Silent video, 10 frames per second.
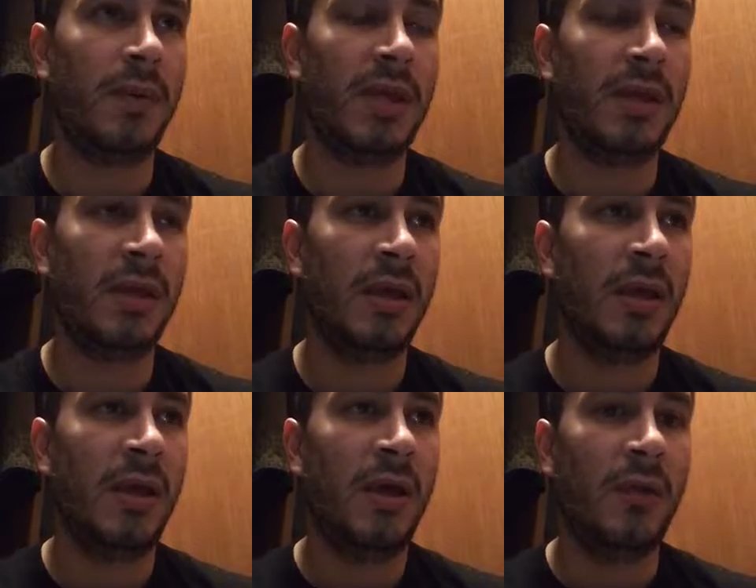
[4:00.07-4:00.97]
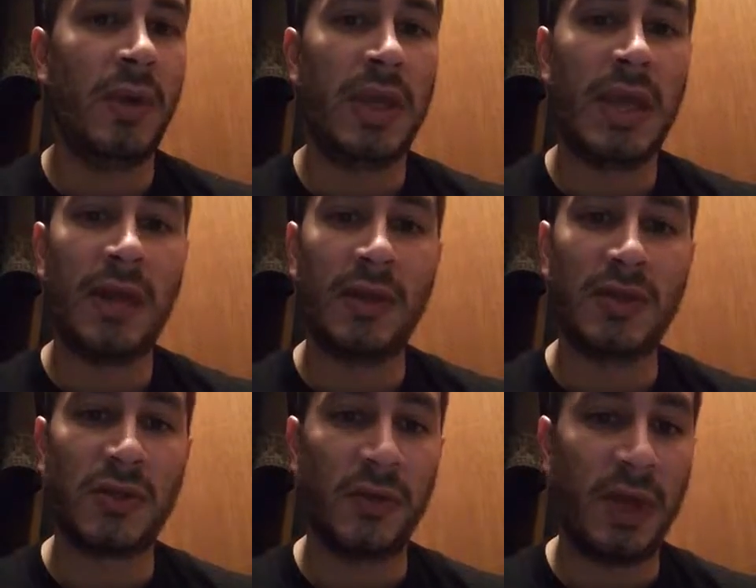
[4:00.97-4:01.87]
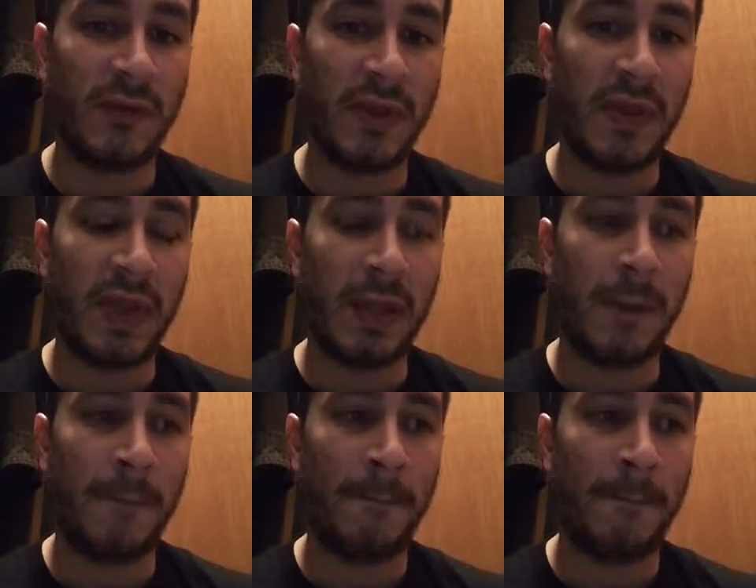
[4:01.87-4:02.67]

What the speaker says: we can't control everything,